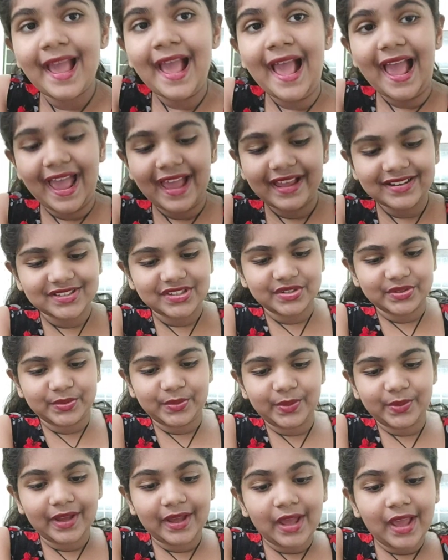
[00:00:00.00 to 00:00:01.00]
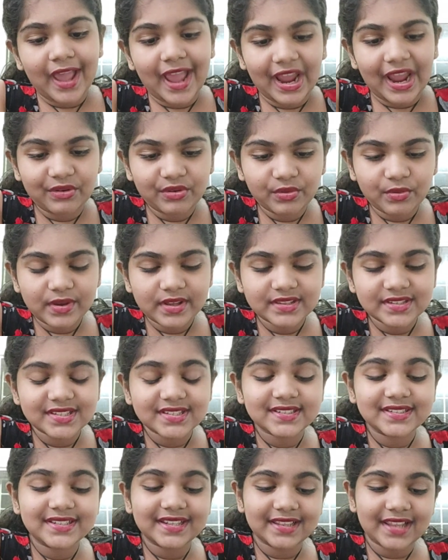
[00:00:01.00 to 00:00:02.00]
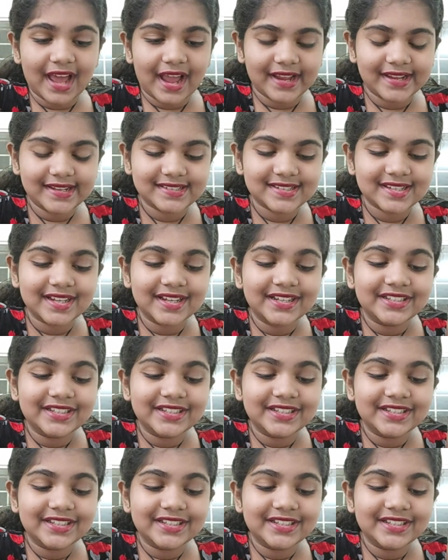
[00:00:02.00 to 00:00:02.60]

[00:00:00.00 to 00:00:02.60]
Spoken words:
And to everyone's delight,